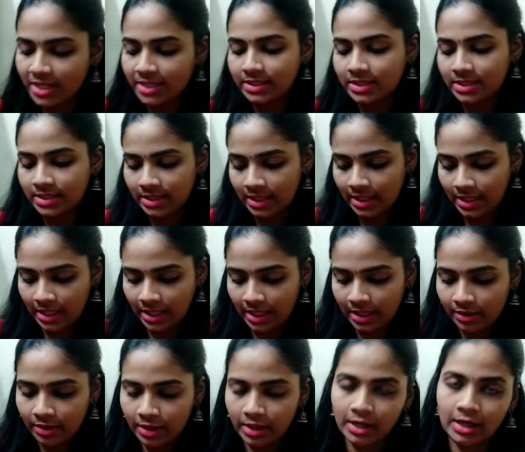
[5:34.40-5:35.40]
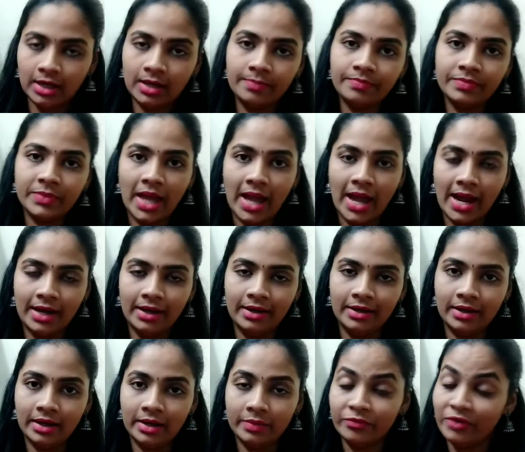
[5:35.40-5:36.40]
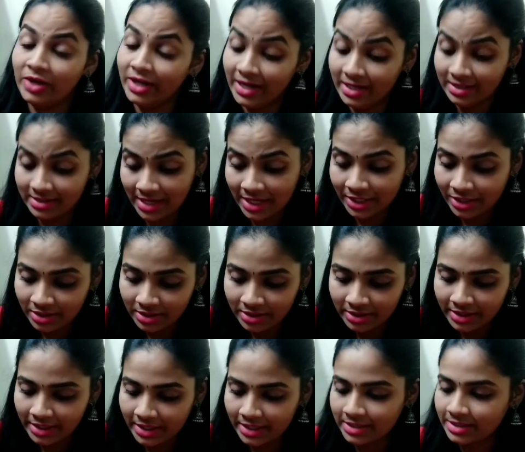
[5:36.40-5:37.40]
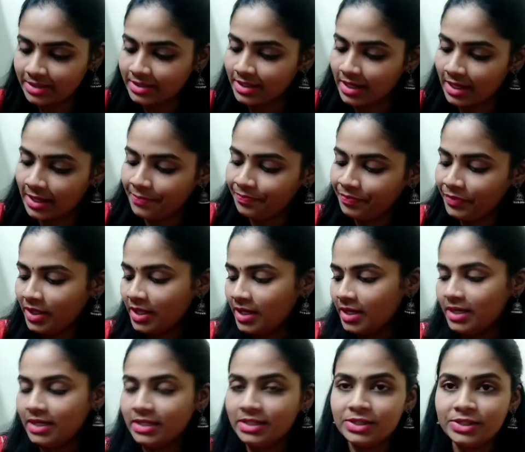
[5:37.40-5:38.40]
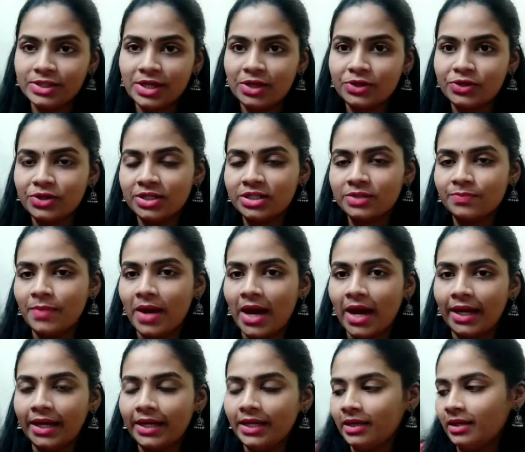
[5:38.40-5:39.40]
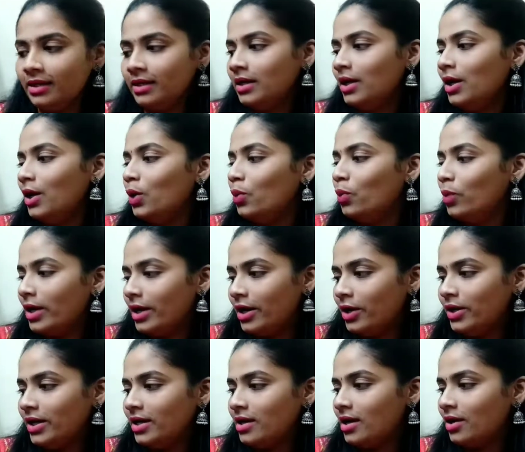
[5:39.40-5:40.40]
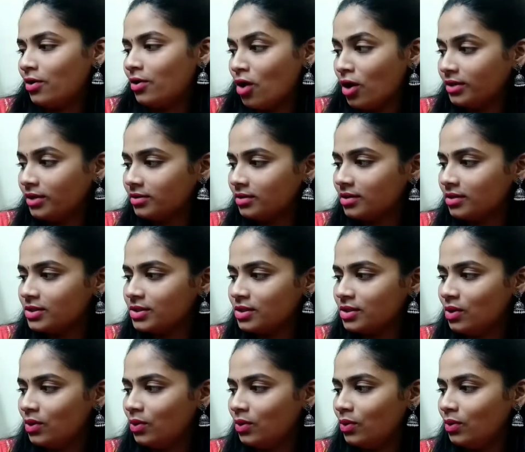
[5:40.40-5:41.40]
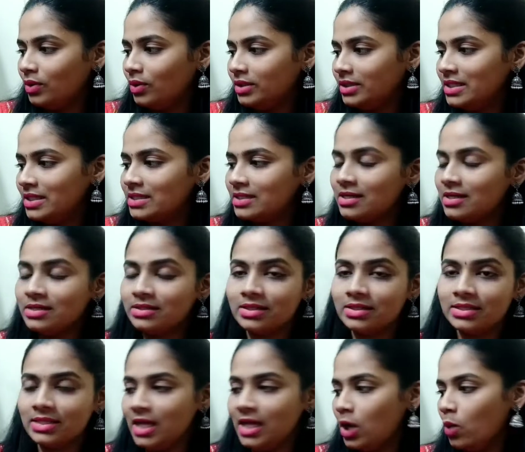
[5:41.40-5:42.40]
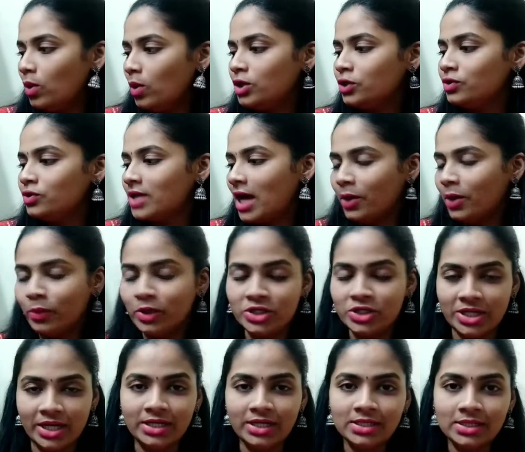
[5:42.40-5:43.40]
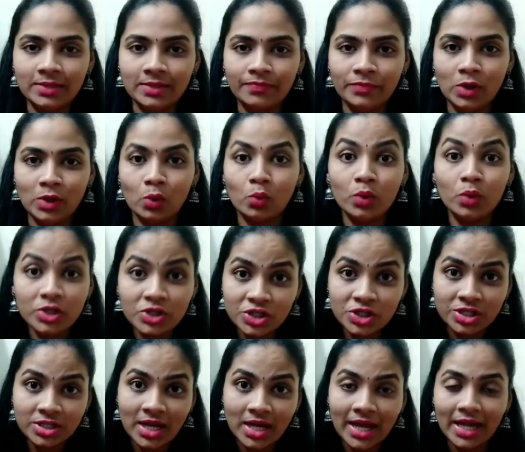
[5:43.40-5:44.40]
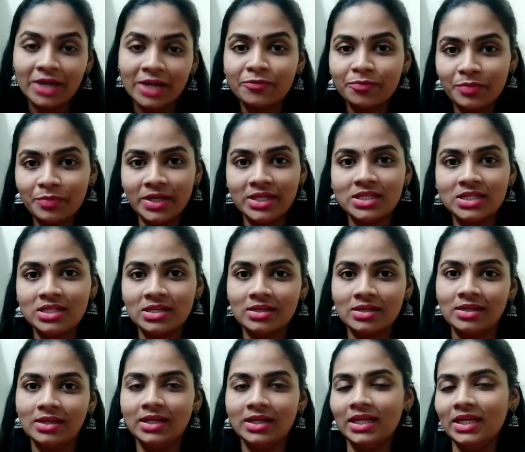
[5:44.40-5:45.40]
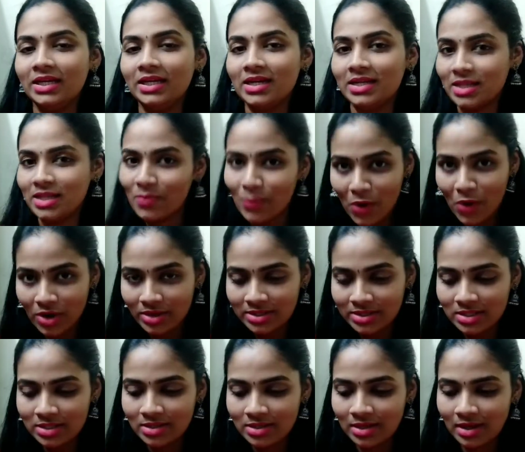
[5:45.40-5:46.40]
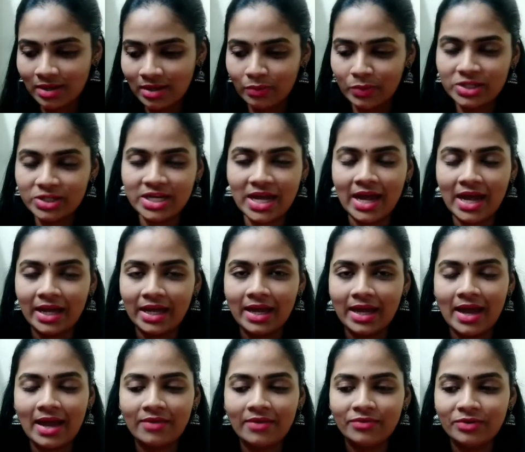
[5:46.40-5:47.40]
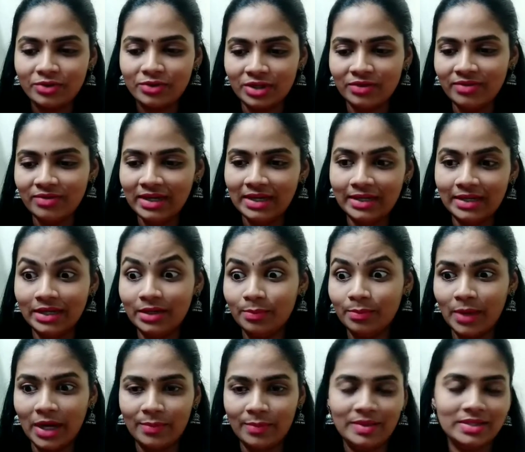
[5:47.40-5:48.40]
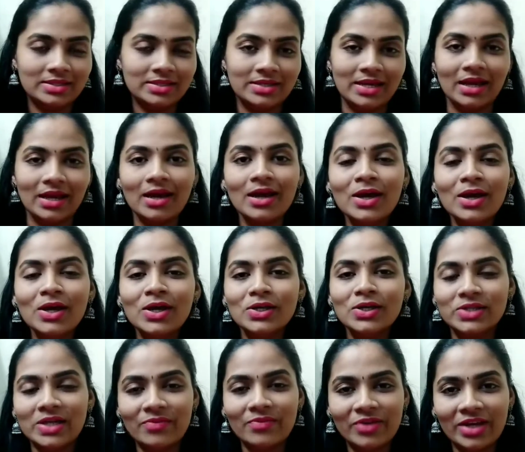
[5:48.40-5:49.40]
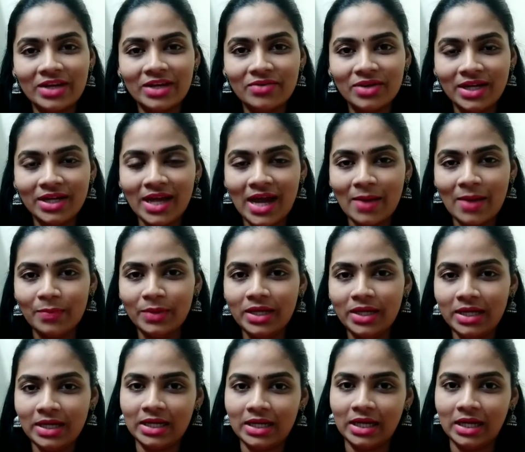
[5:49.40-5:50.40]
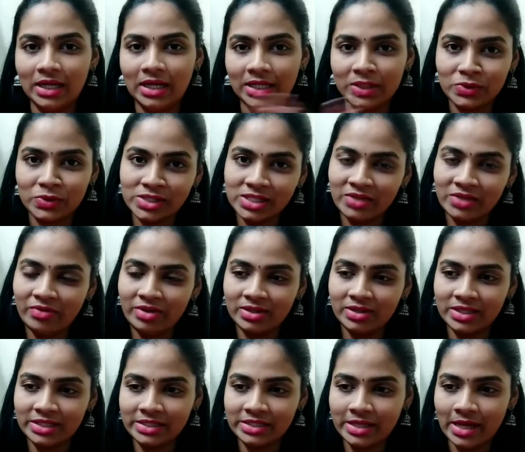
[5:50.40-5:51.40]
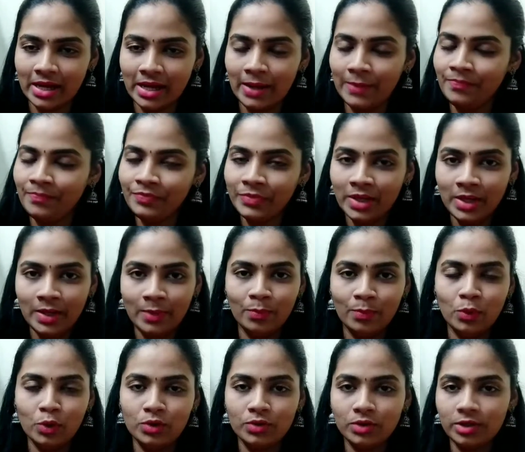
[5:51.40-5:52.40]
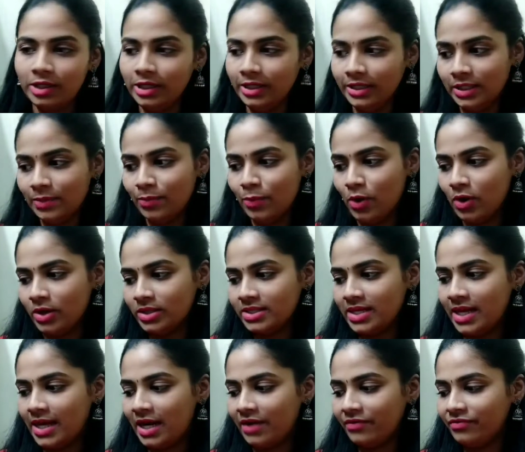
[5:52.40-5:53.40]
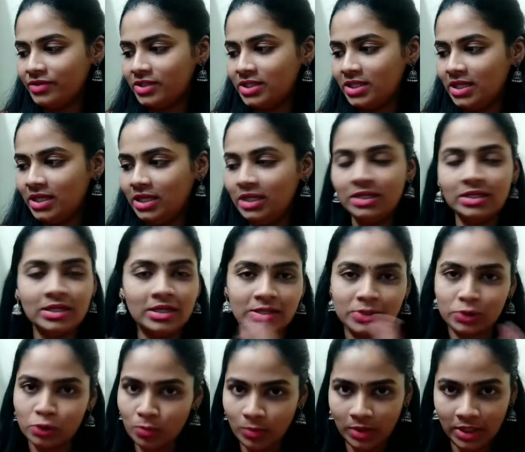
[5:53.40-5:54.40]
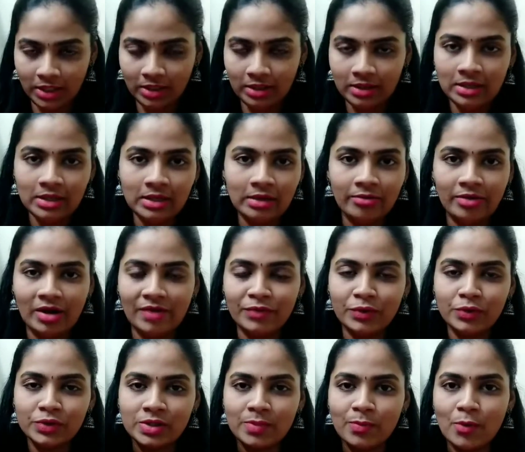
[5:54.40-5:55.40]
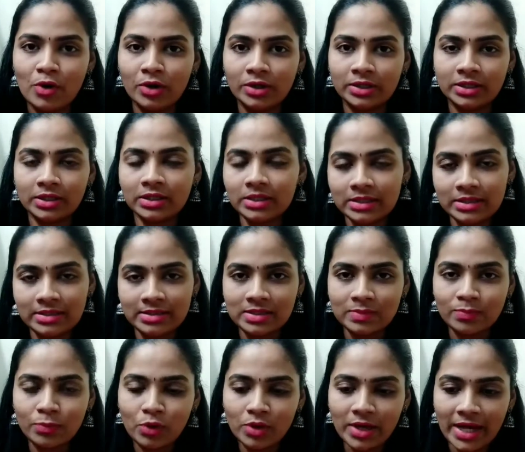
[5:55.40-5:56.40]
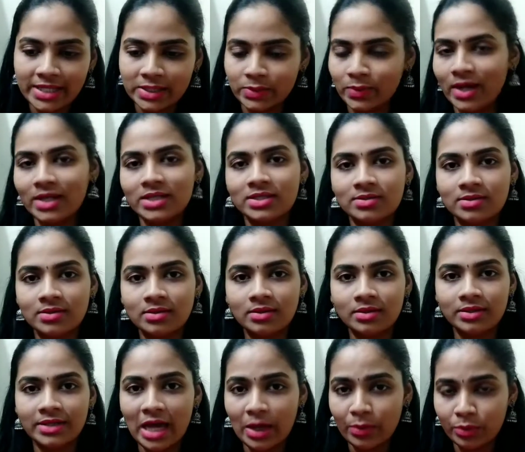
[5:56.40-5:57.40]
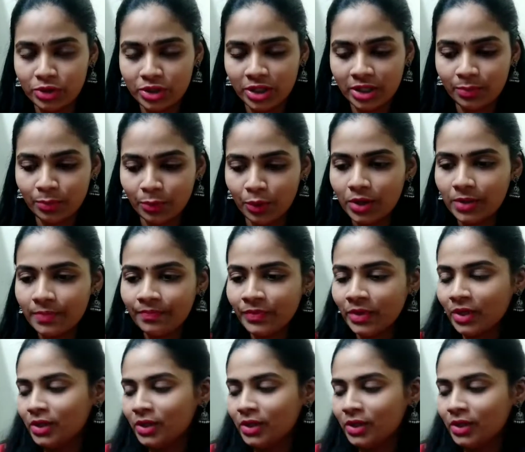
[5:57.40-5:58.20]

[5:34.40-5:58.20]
I see um, and I'm very excited is uh, Insurgent by Veronica Roth. So this is the sequel to Divergent which I have picked in another box which I have revealed it by mistake. So I'm very very happy uh, in receiving this uh, book in the box and I've seen uh, so many reviews about this book as well as the Divergent book.